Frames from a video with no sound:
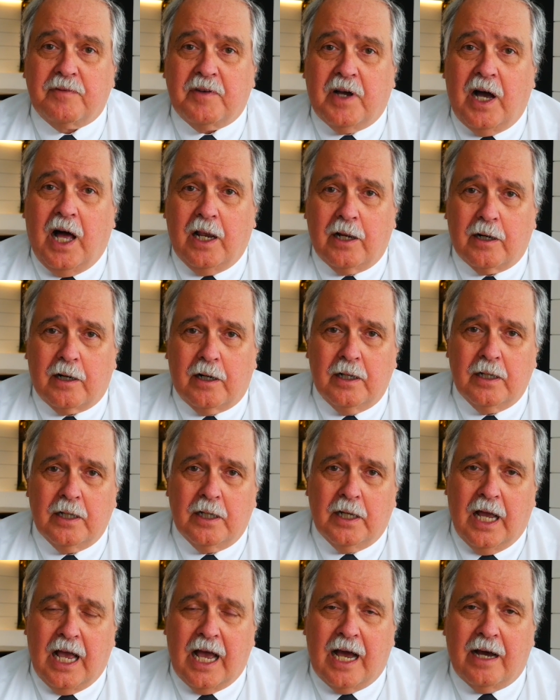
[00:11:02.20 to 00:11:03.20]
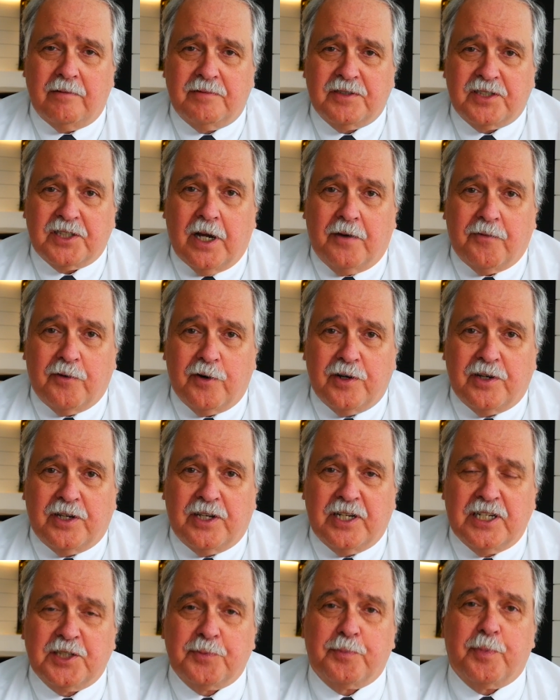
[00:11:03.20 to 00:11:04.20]
of color have suffered
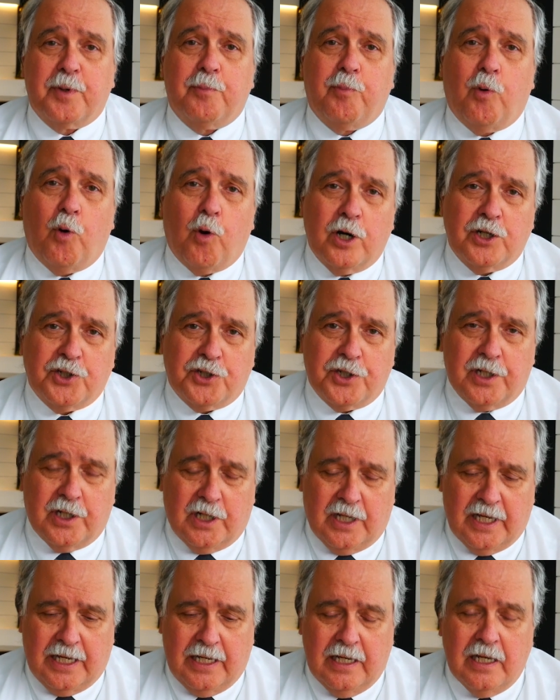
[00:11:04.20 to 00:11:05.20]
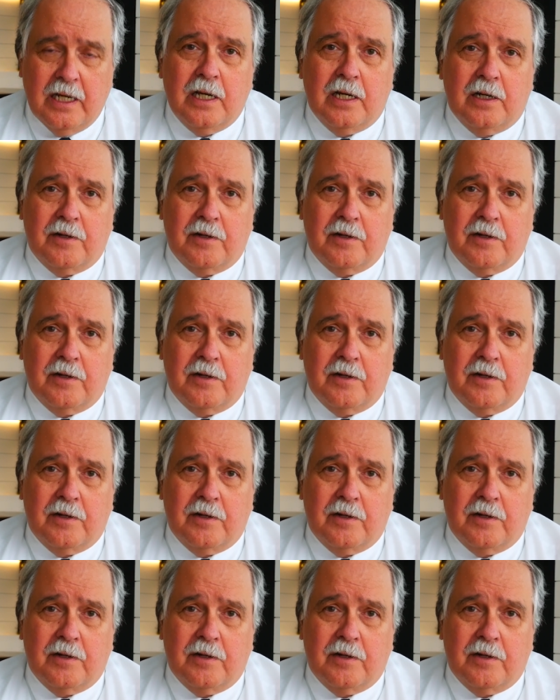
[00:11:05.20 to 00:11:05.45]
disproportionately